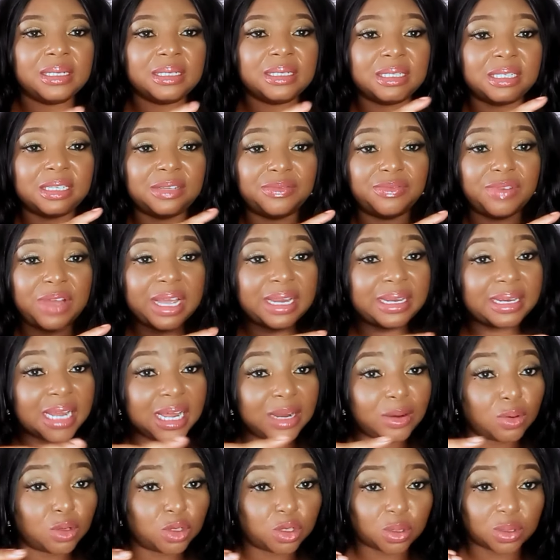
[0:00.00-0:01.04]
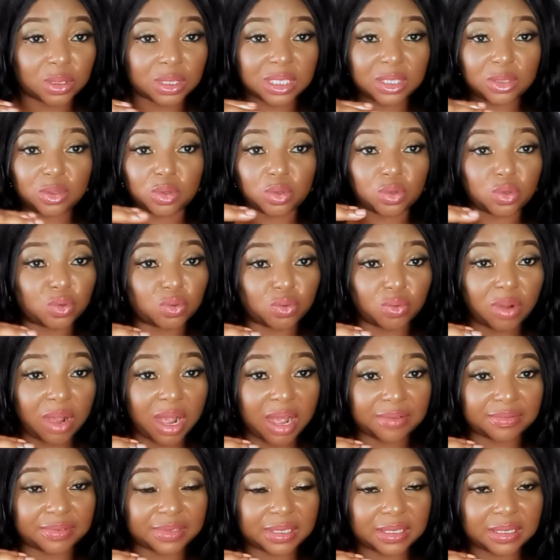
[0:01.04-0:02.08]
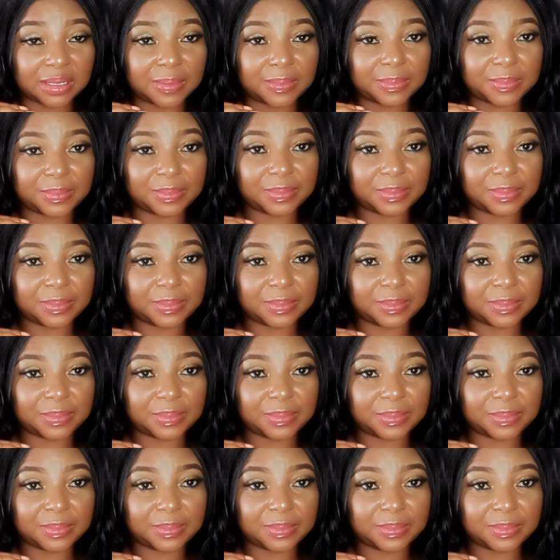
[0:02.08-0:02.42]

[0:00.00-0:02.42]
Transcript: divide that lotion into two halves.